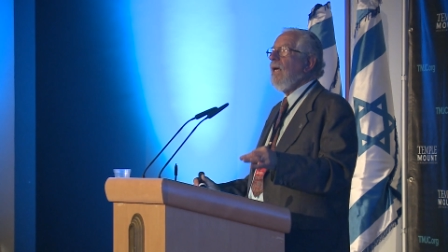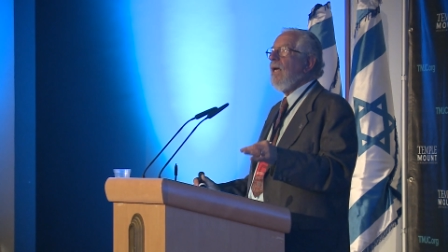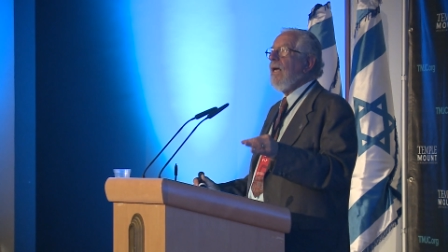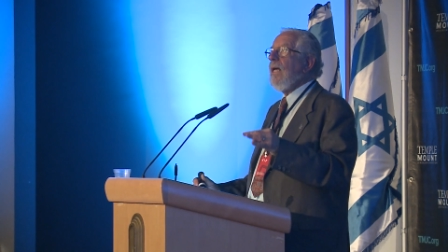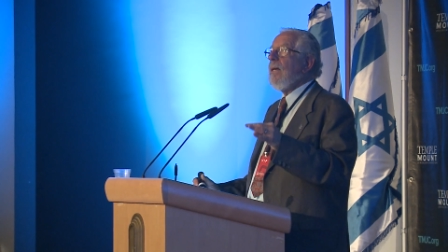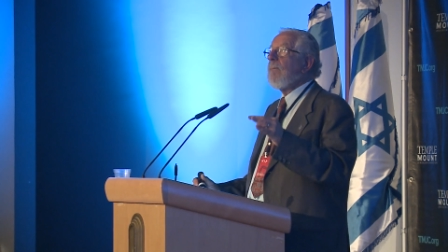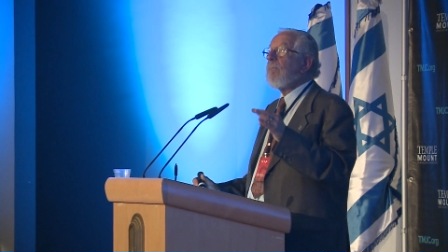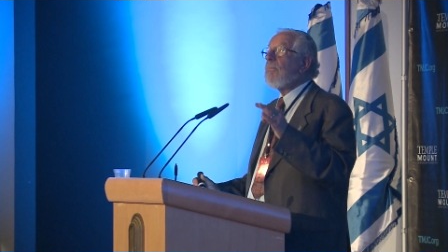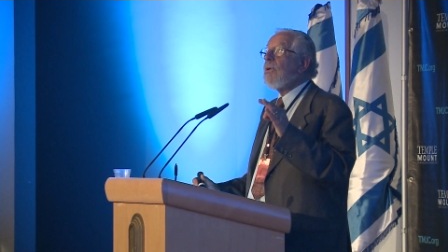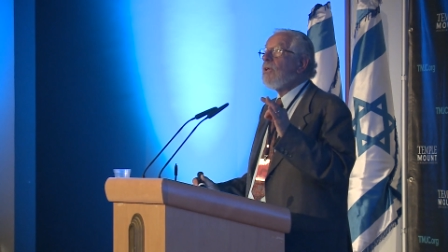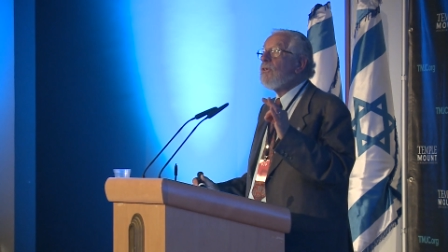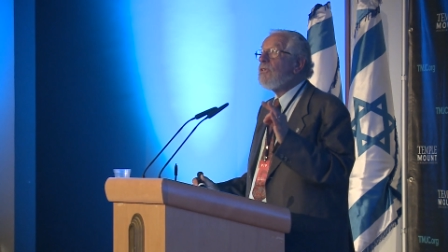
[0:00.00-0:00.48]

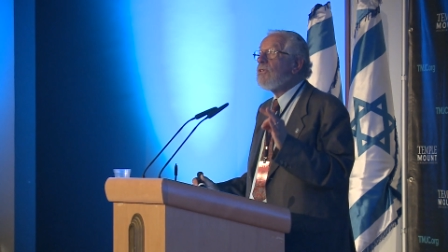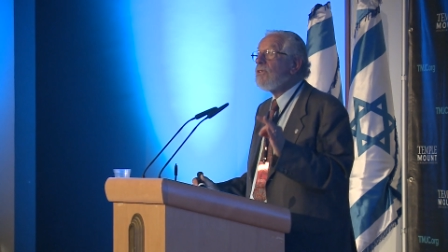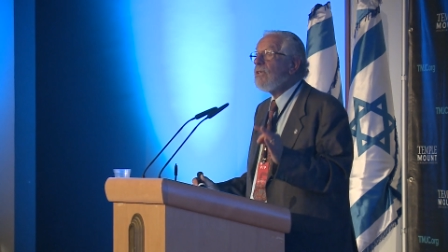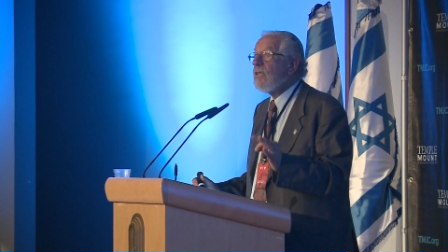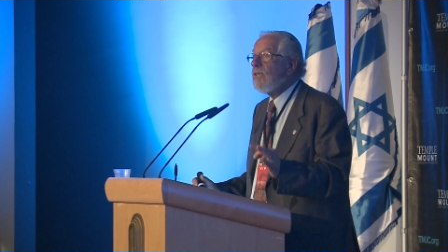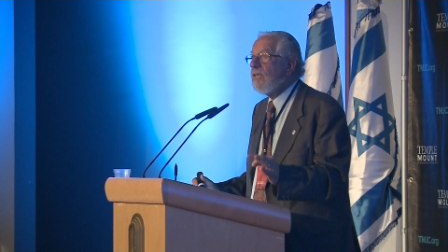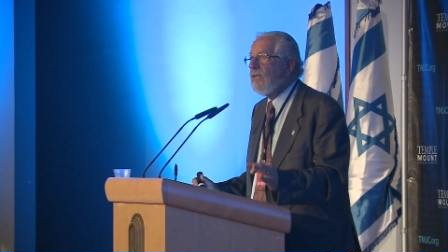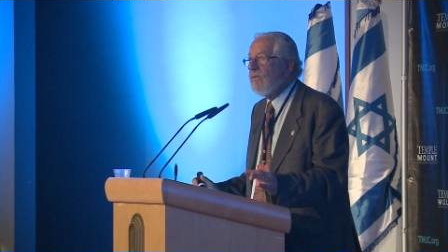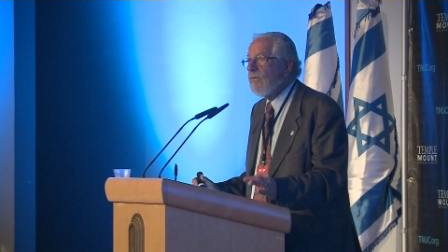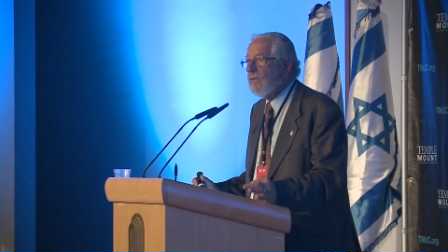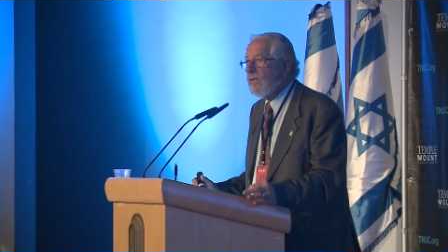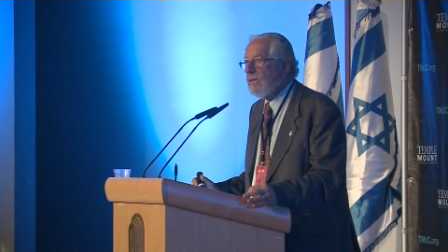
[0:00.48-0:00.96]
and
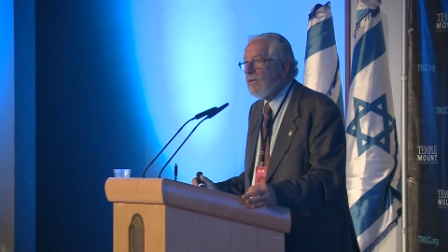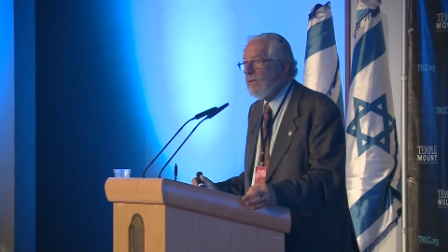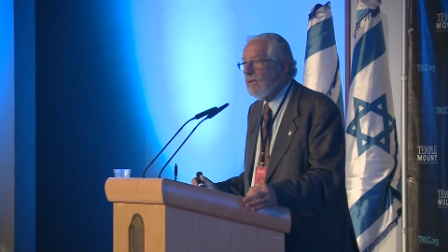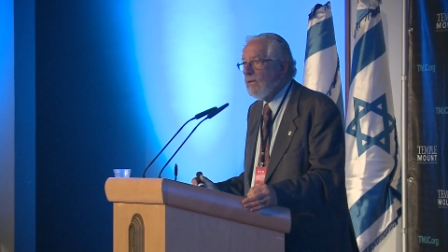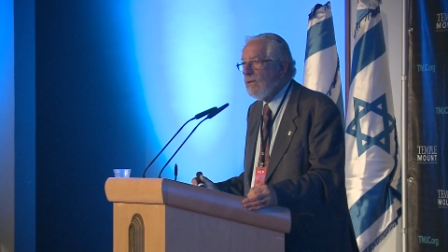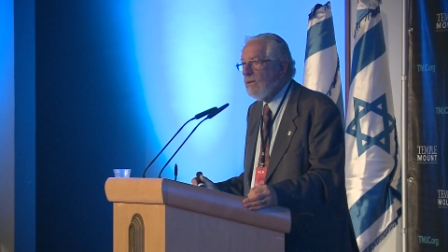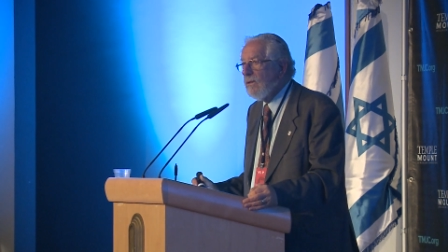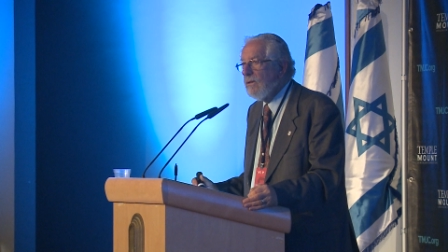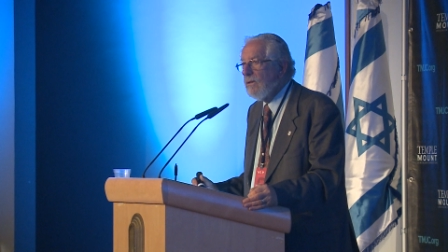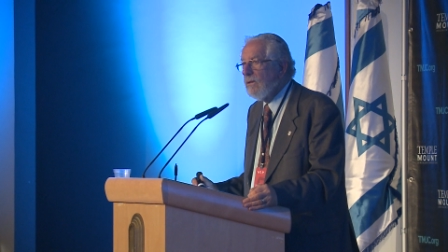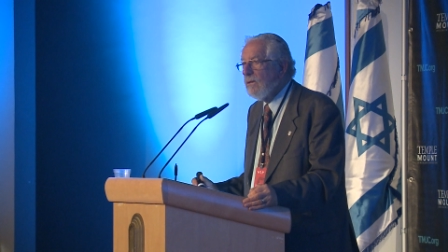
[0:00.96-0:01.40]
persecution,